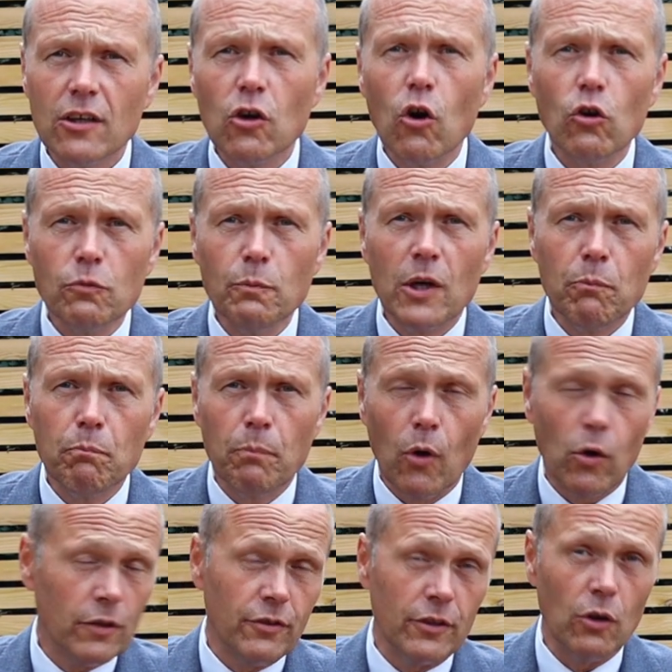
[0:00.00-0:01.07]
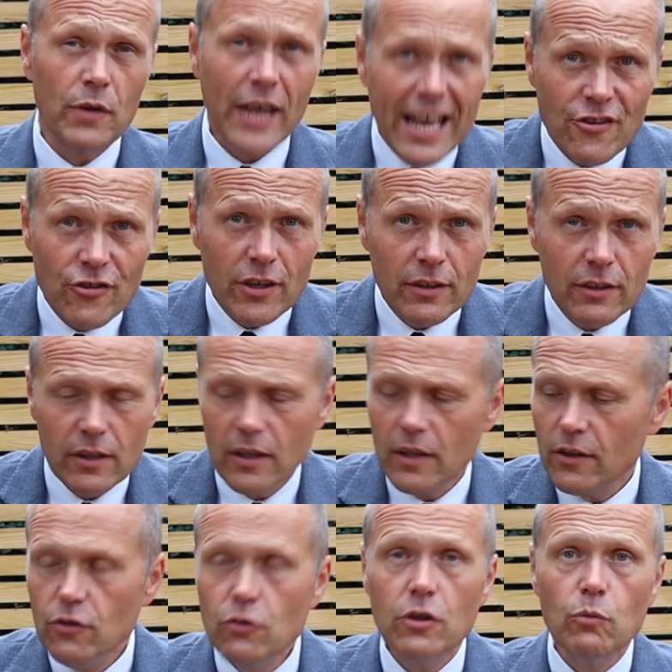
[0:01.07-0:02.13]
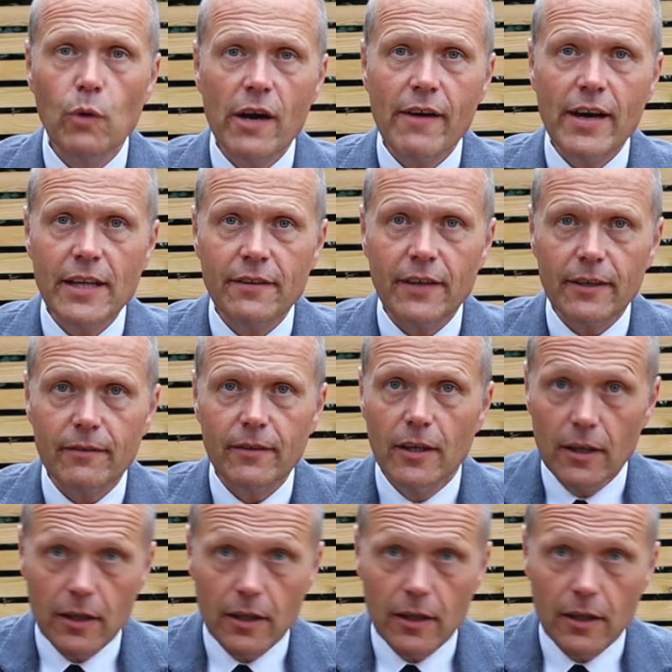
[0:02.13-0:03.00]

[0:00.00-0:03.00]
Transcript: cosmopolitan location. You could wear anything.